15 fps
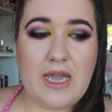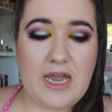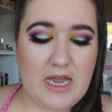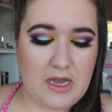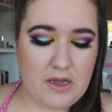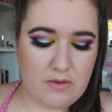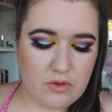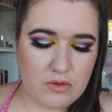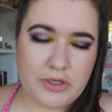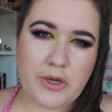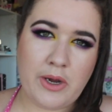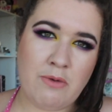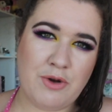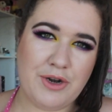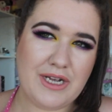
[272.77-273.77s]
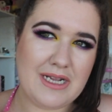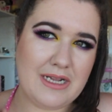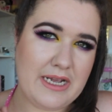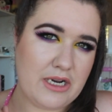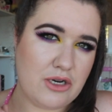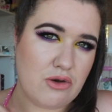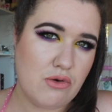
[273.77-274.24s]
Also, I want to
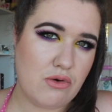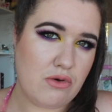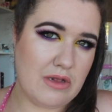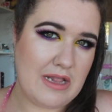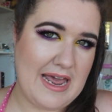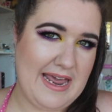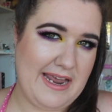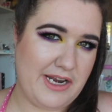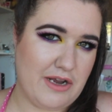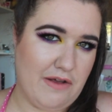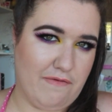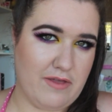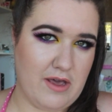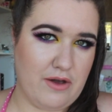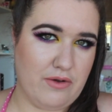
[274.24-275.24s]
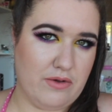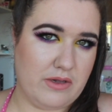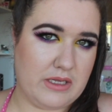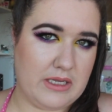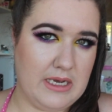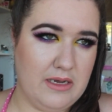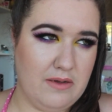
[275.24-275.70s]
collect all 8 of
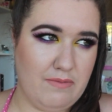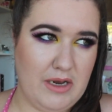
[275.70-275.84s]
those